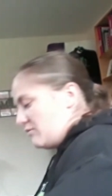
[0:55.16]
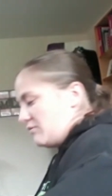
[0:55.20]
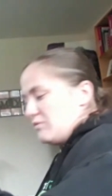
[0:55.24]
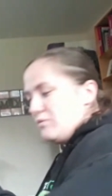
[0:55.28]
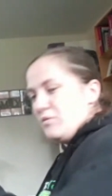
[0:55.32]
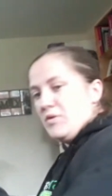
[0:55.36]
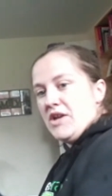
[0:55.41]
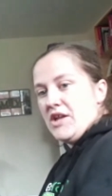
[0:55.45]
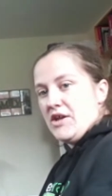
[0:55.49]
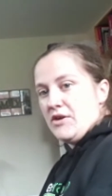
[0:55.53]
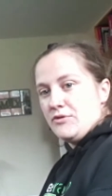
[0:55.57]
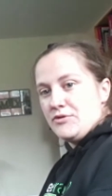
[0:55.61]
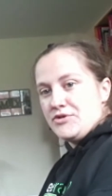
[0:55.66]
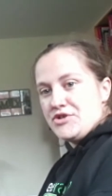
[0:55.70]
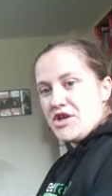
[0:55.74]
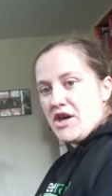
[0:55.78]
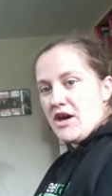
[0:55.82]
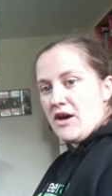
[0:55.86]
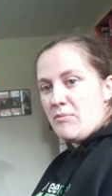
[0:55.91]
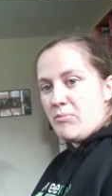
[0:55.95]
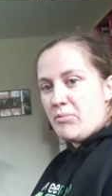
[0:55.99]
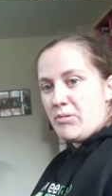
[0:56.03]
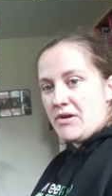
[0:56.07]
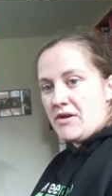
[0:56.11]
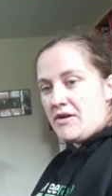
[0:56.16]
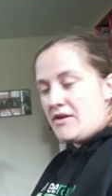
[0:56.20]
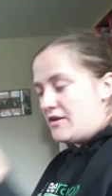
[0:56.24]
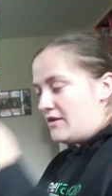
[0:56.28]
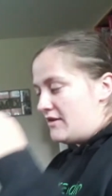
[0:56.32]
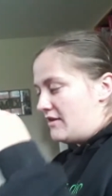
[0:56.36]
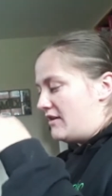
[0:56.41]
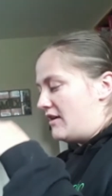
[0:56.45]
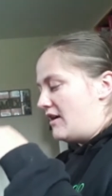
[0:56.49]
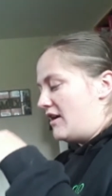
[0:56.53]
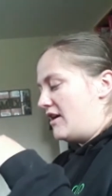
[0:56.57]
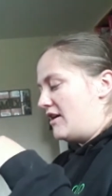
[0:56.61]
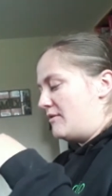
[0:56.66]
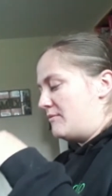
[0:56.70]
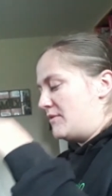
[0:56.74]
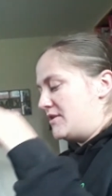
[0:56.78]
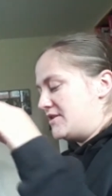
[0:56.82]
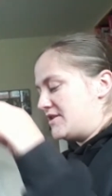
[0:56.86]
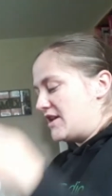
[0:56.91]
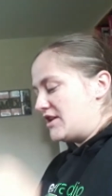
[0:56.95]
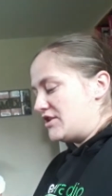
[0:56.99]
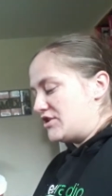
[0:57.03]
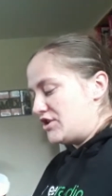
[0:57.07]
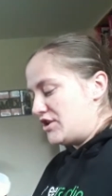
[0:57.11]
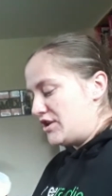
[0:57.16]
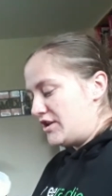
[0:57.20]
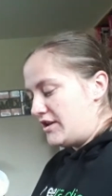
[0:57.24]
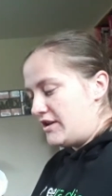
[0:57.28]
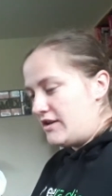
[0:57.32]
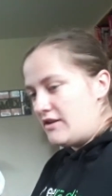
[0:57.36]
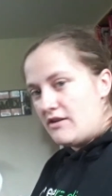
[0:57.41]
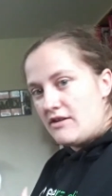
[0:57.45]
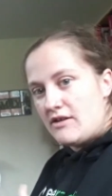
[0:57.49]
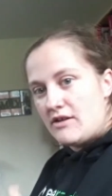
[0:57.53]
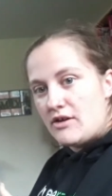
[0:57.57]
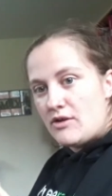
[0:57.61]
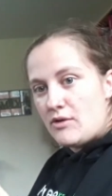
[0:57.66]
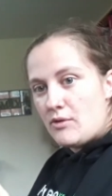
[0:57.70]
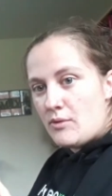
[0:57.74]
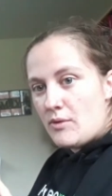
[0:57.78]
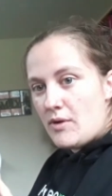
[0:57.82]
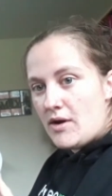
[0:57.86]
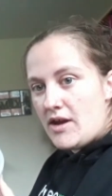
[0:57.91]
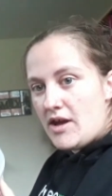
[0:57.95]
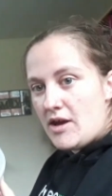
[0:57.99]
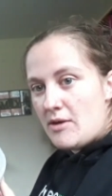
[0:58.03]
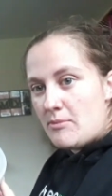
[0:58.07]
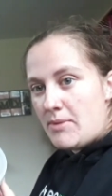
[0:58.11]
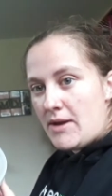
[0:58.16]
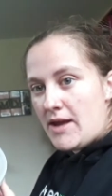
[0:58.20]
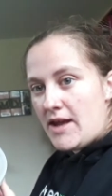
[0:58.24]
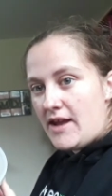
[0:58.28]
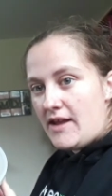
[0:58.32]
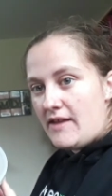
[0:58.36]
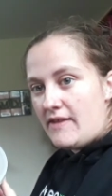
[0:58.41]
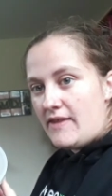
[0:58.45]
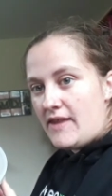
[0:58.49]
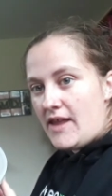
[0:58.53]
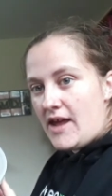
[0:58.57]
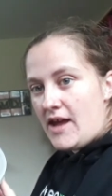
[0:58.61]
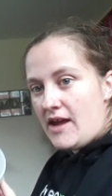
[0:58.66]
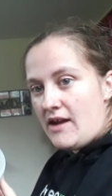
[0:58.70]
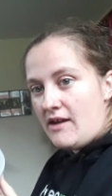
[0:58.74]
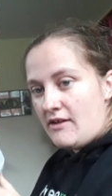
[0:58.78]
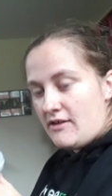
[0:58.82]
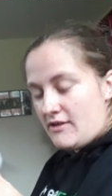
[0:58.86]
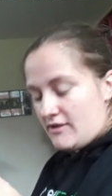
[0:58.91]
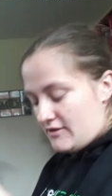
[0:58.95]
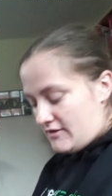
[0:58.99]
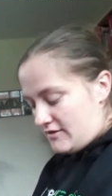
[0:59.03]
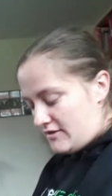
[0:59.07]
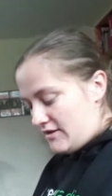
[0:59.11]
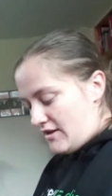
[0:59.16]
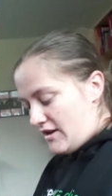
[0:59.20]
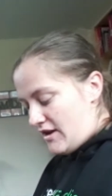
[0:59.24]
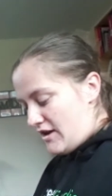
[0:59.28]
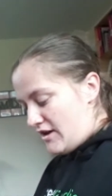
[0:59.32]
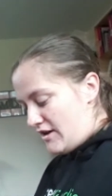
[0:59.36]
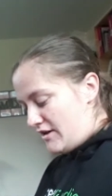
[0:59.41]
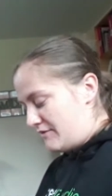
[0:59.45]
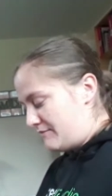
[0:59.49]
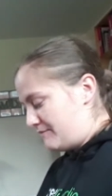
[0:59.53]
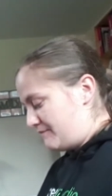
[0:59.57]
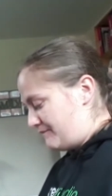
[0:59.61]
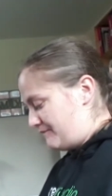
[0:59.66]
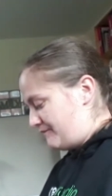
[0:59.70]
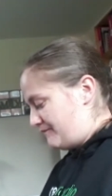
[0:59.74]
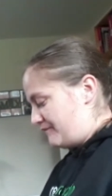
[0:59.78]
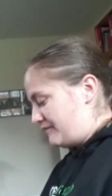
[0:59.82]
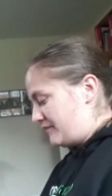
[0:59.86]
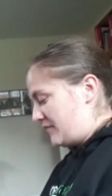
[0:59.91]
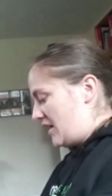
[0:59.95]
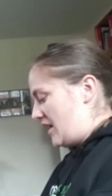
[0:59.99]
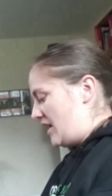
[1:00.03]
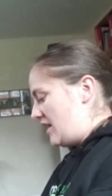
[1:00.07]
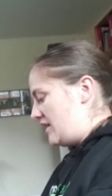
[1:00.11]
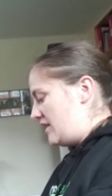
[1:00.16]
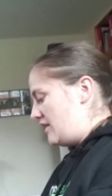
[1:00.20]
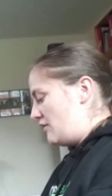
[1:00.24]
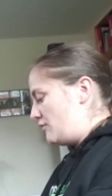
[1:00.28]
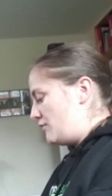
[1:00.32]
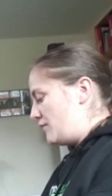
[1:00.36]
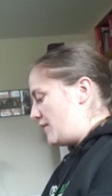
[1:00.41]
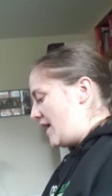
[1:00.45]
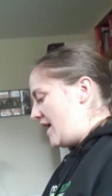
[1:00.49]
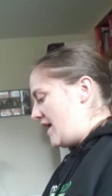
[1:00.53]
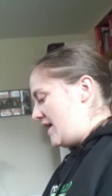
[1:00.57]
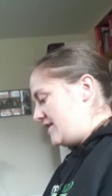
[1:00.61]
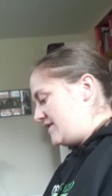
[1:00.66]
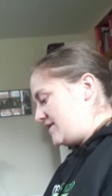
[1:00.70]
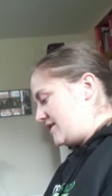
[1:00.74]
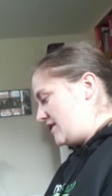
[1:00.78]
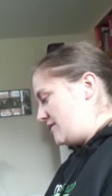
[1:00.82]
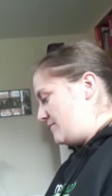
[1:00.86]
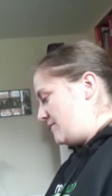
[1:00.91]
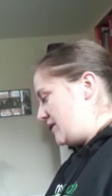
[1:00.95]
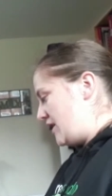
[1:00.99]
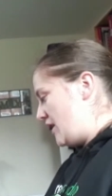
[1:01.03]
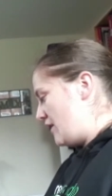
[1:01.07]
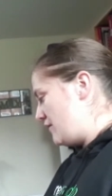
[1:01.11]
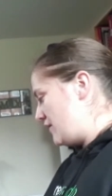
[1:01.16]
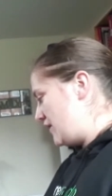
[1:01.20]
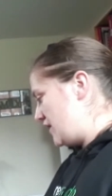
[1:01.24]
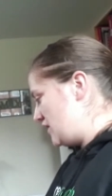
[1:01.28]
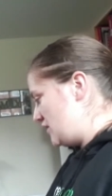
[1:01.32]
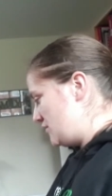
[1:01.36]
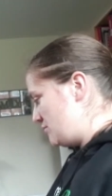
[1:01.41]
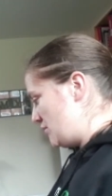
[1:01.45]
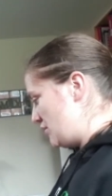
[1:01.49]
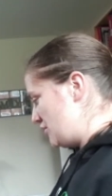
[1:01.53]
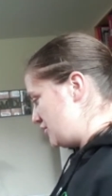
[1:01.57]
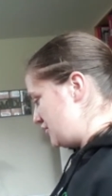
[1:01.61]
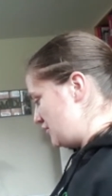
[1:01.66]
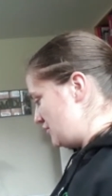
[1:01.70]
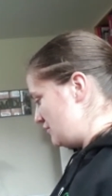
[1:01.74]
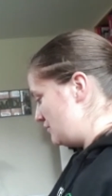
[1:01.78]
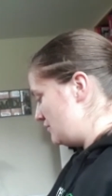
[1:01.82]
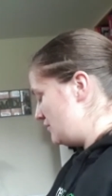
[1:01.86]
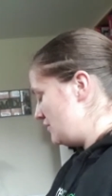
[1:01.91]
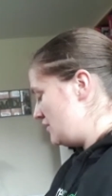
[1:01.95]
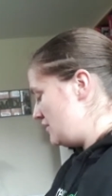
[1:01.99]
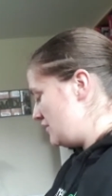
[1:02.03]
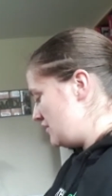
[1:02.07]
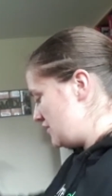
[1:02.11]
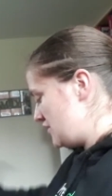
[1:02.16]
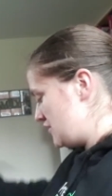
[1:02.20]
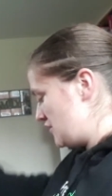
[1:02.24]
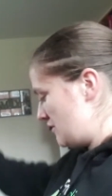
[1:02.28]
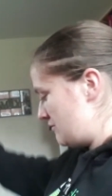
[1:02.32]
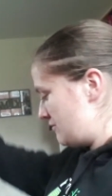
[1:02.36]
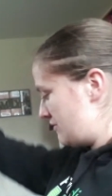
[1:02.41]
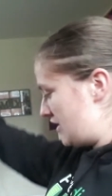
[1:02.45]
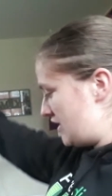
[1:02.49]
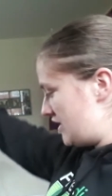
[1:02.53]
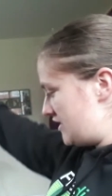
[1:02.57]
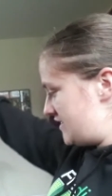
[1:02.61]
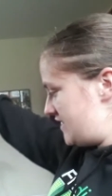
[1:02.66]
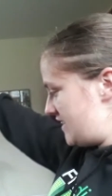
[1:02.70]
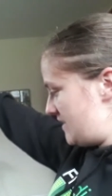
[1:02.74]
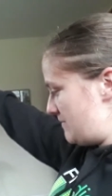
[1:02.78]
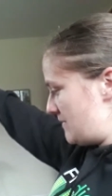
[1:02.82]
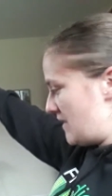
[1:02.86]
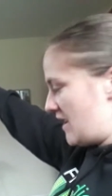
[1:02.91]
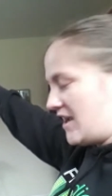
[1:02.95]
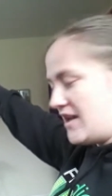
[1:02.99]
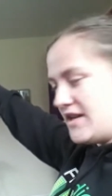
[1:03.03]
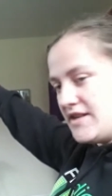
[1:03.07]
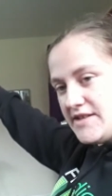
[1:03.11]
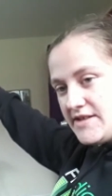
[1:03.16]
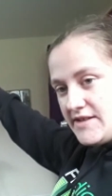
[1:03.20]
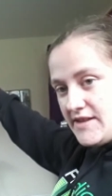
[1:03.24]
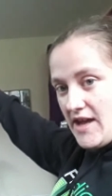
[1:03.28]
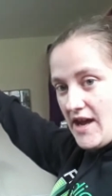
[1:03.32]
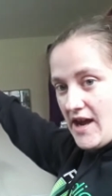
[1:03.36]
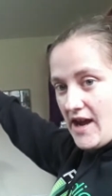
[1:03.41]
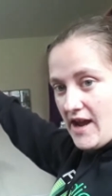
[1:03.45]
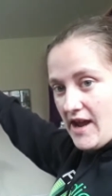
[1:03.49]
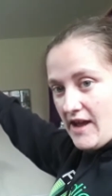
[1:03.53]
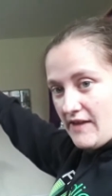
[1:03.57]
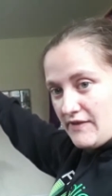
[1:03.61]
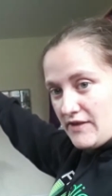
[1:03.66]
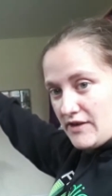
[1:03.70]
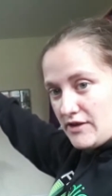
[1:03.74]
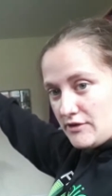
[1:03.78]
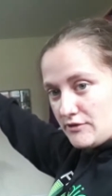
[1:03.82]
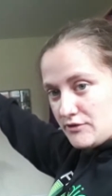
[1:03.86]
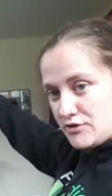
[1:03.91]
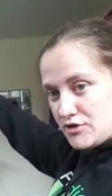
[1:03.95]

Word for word: little tub. Um, there's actually quite a bit in there. Um, and all that is going to be going in the bottle. So I'm going to tip that into there and then I'll